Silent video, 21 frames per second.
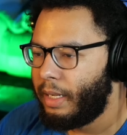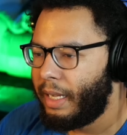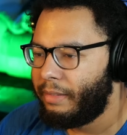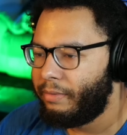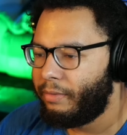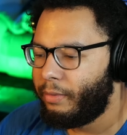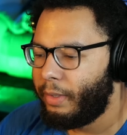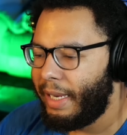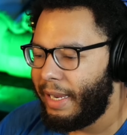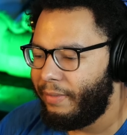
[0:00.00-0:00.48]

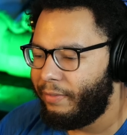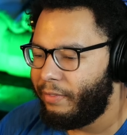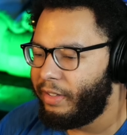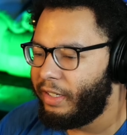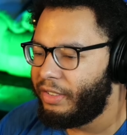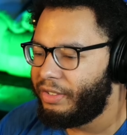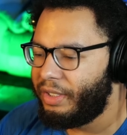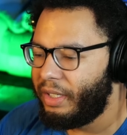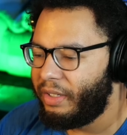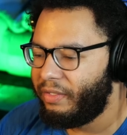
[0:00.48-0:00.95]
I, we haven't
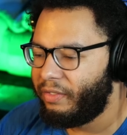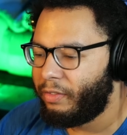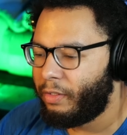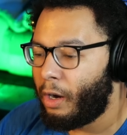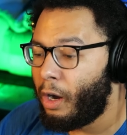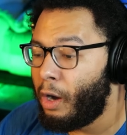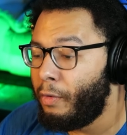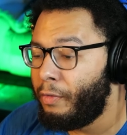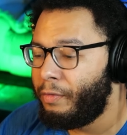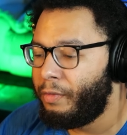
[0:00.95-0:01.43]
really seen
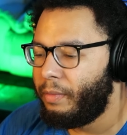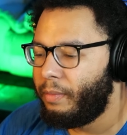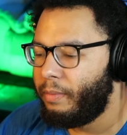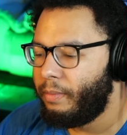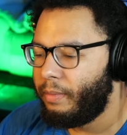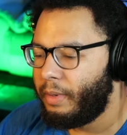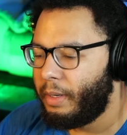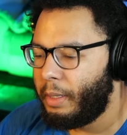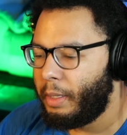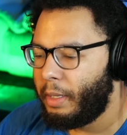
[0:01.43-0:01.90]
Rolf
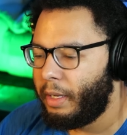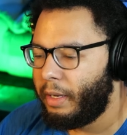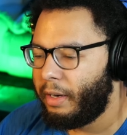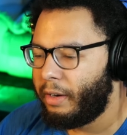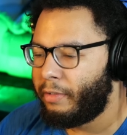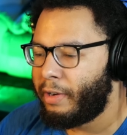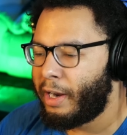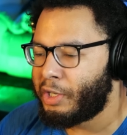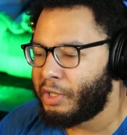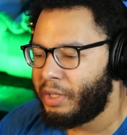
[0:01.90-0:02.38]

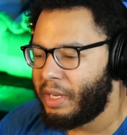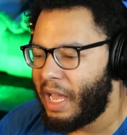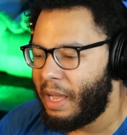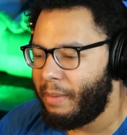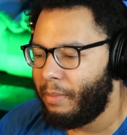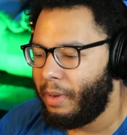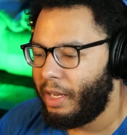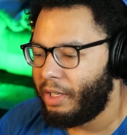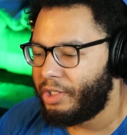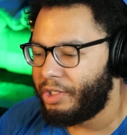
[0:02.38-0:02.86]
interaction
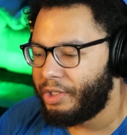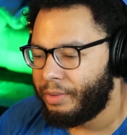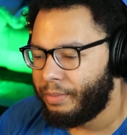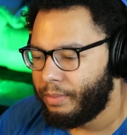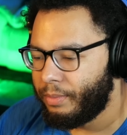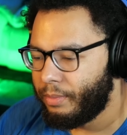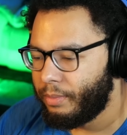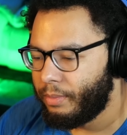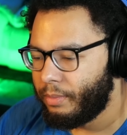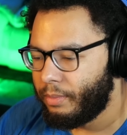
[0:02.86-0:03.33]
that much.
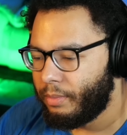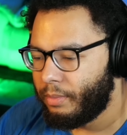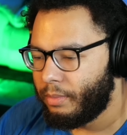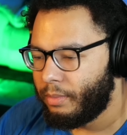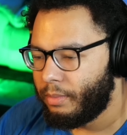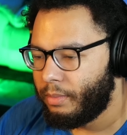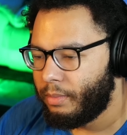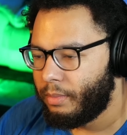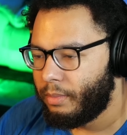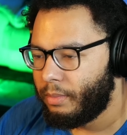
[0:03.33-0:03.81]

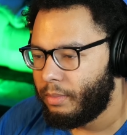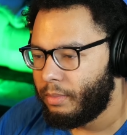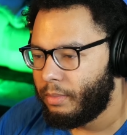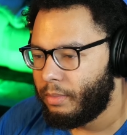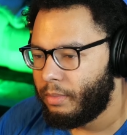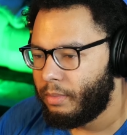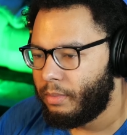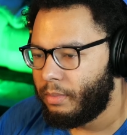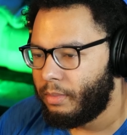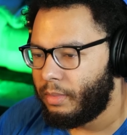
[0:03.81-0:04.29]

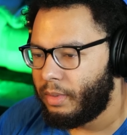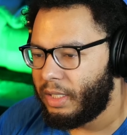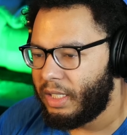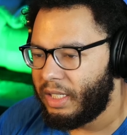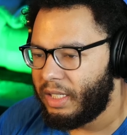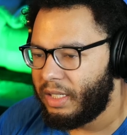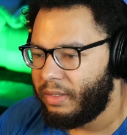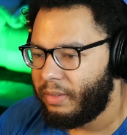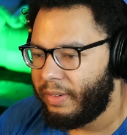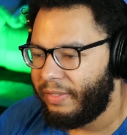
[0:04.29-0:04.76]

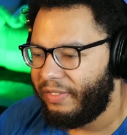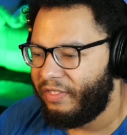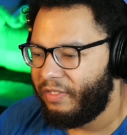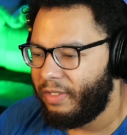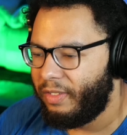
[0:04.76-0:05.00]
Uh, we've...